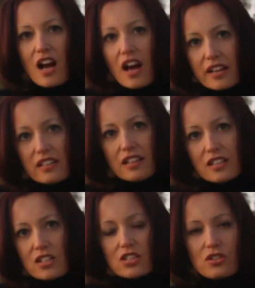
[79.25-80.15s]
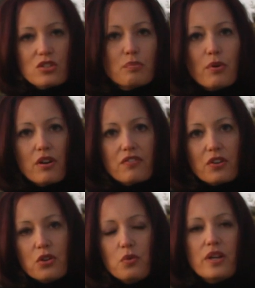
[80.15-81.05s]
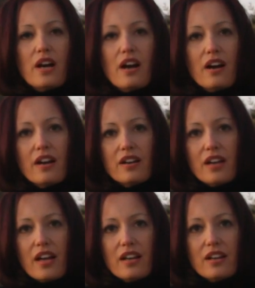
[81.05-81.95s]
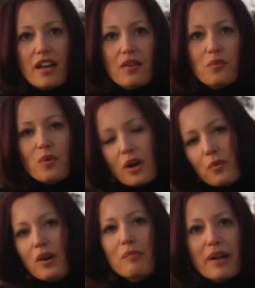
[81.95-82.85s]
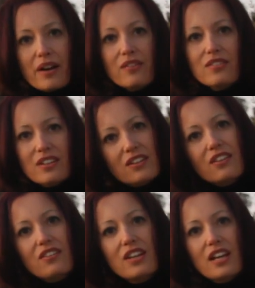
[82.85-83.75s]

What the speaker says: unconditional support for who we are and what we're about, you know.